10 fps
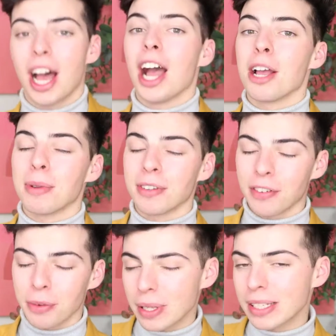I upload
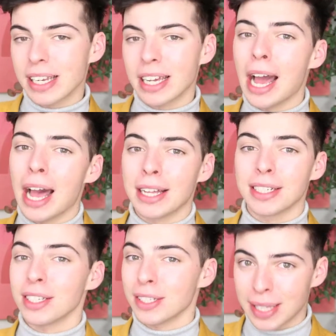every Wednesday
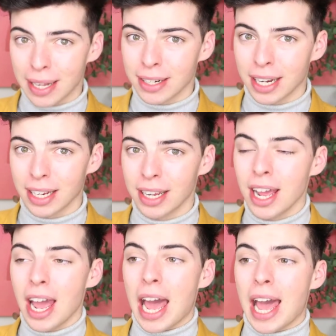and Saturday,
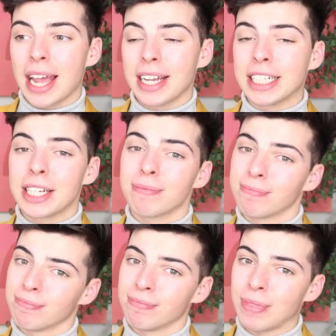and
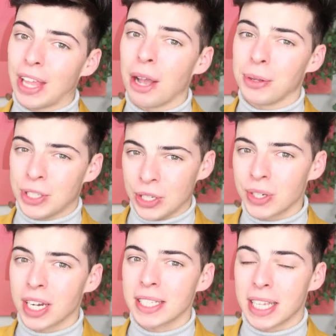I will see you
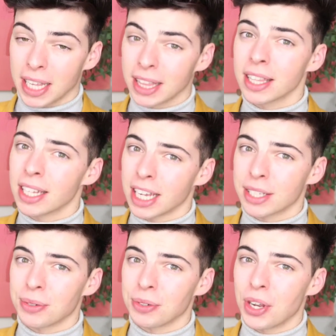guys in the
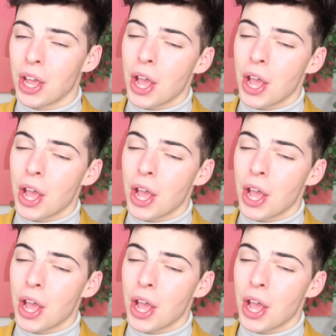next one.